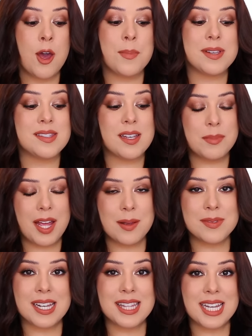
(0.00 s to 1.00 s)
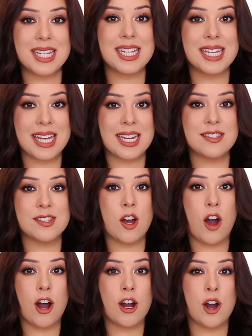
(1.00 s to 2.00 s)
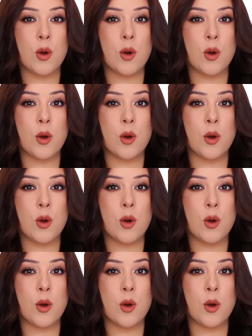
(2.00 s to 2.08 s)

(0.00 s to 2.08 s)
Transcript: But sometimes I think the kits are